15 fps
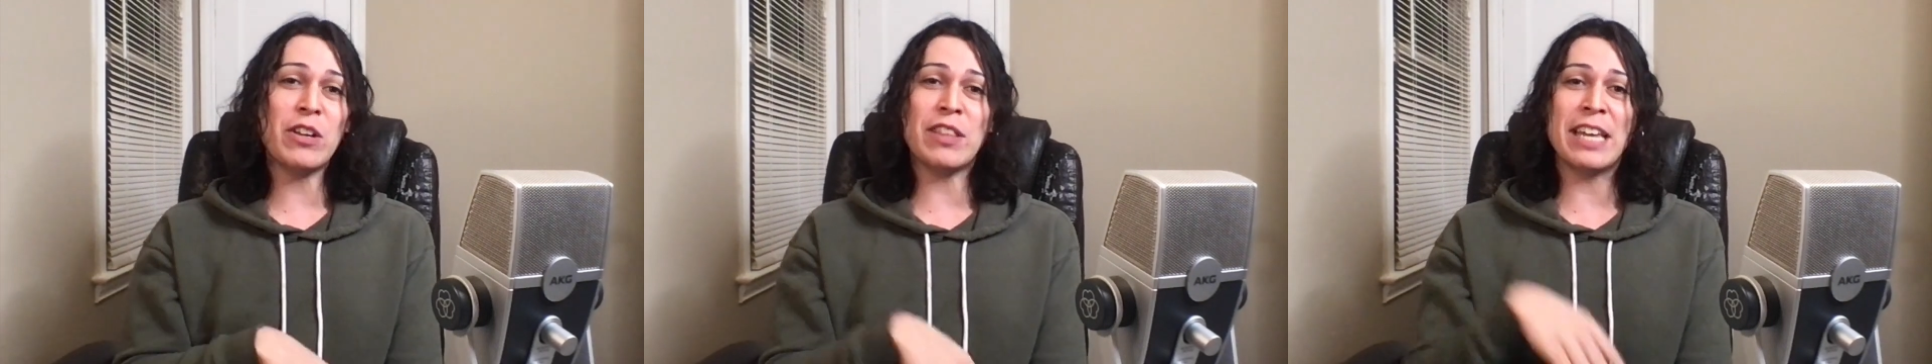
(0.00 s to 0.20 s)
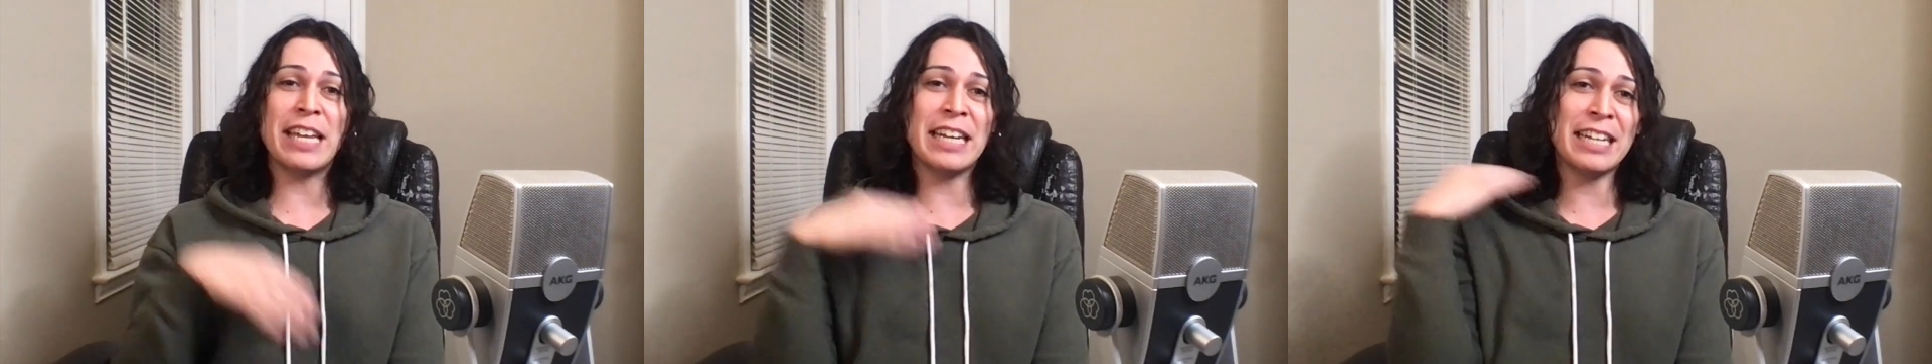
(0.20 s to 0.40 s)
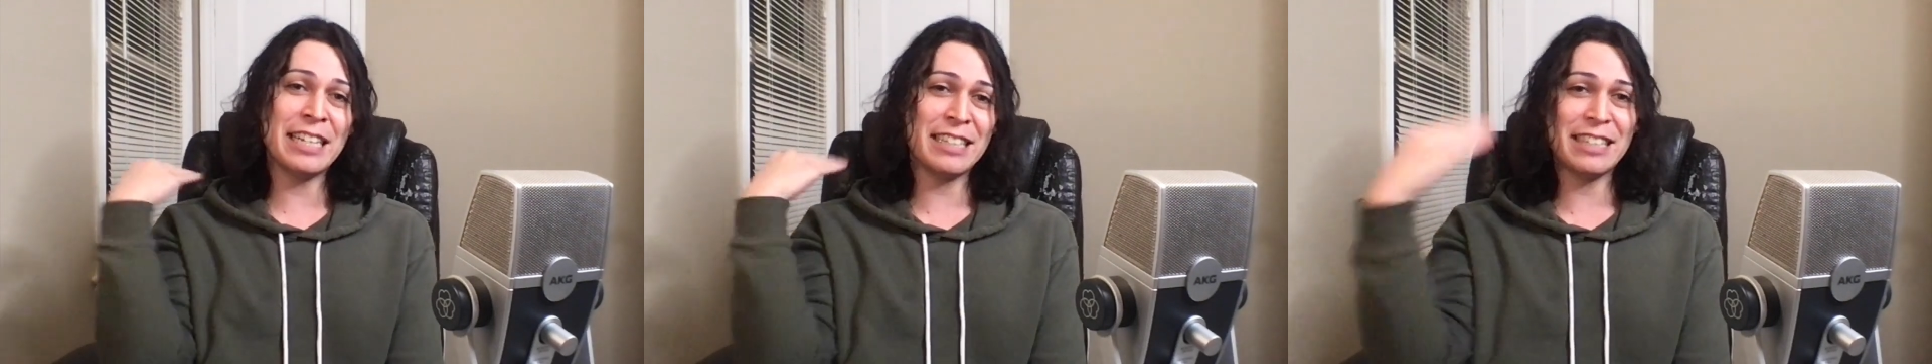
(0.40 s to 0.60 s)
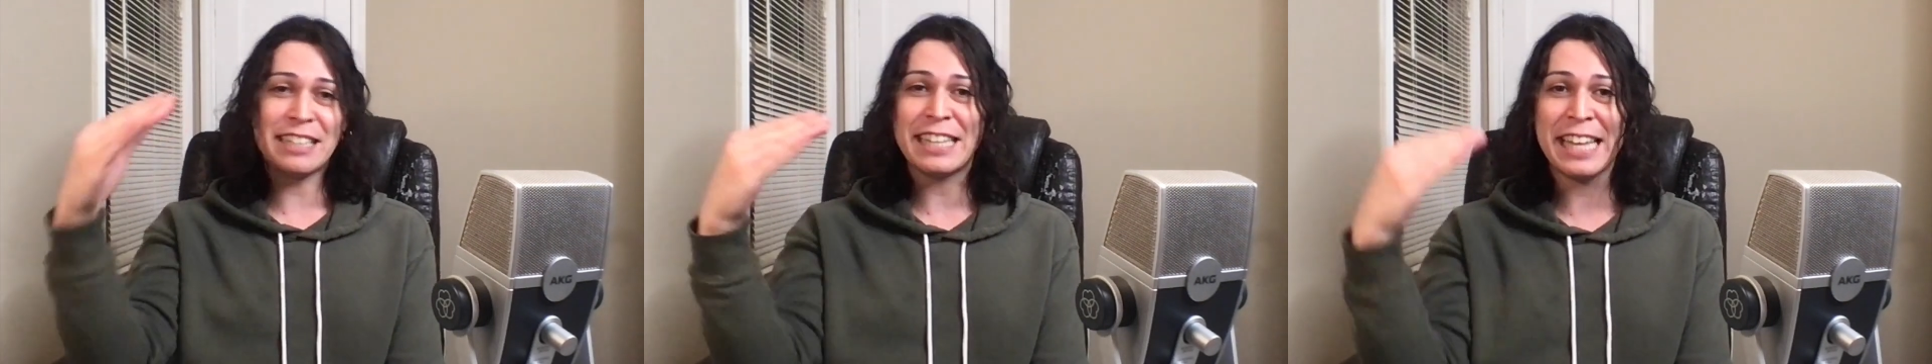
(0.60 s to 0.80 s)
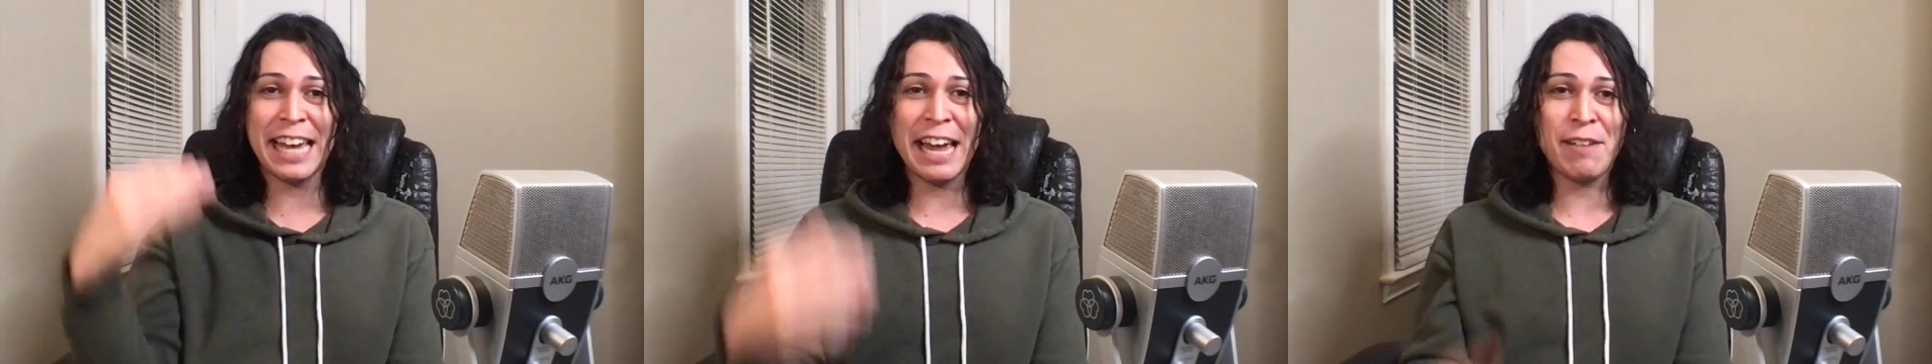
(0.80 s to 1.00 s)
than
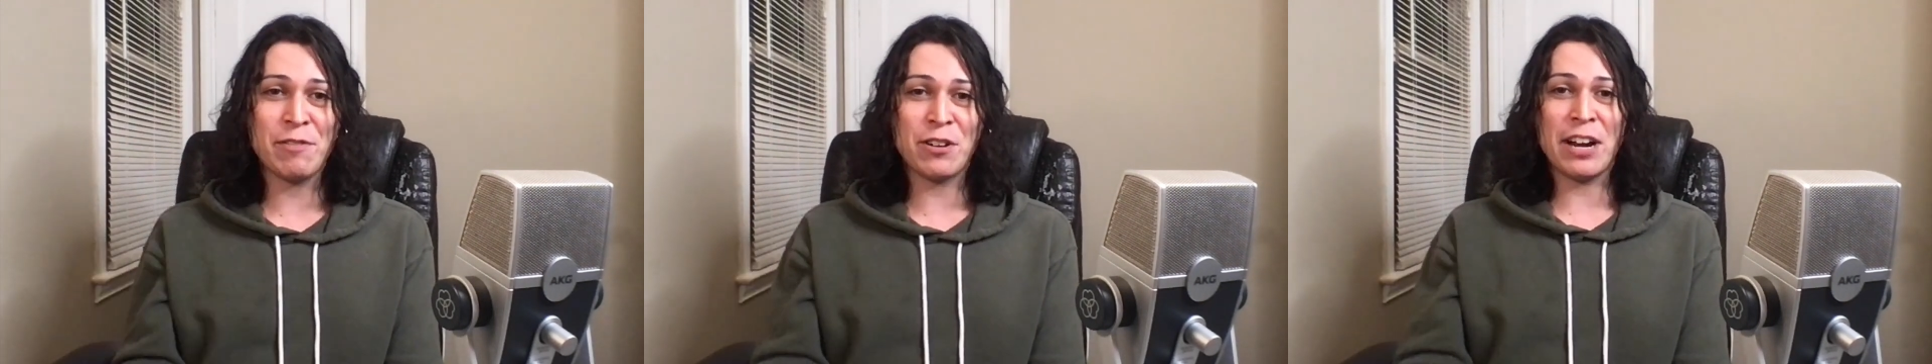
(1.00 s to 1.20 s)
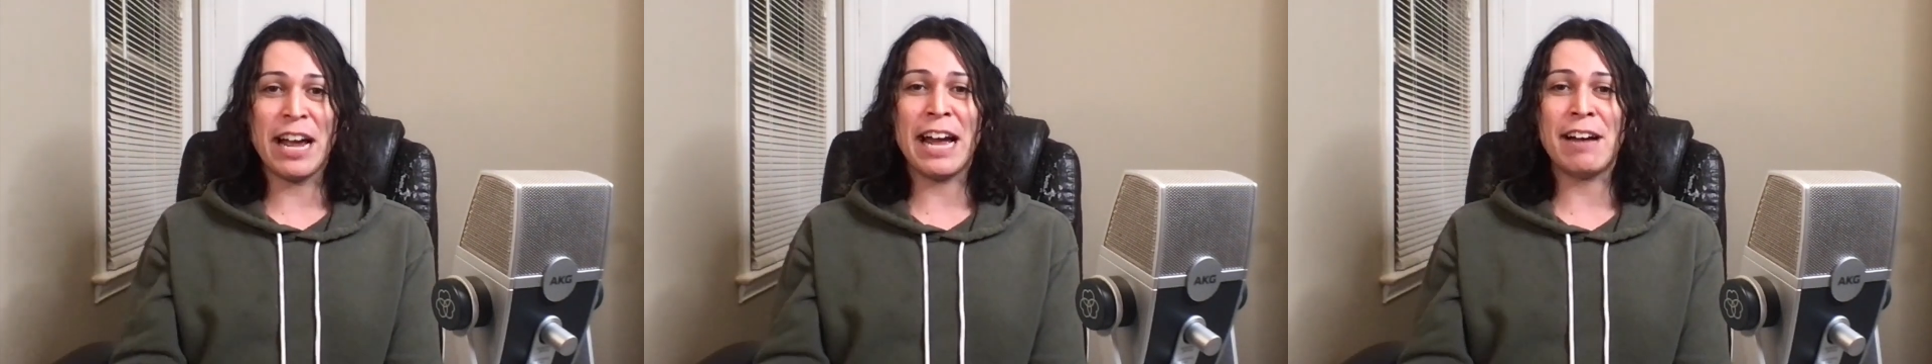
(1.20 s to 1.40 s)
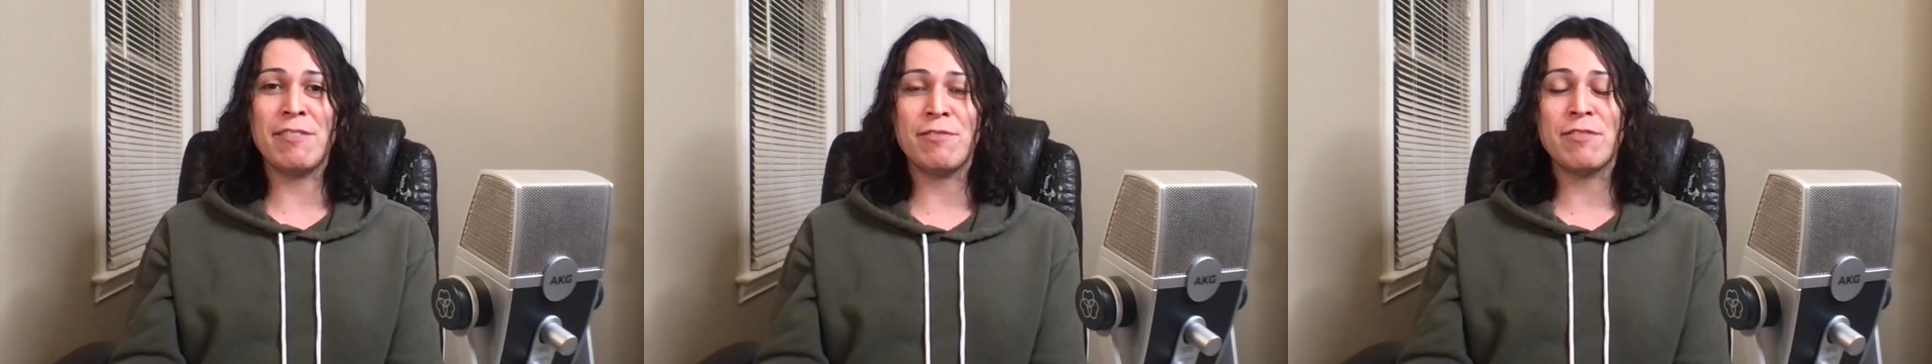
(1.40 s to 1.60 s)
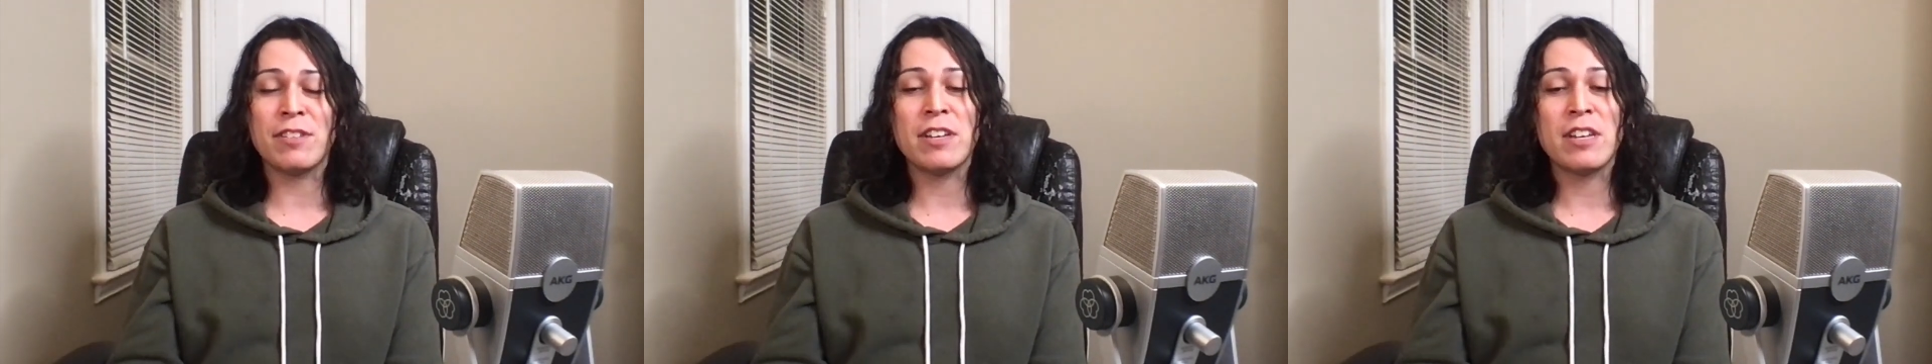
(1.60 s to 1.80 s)
they ever have.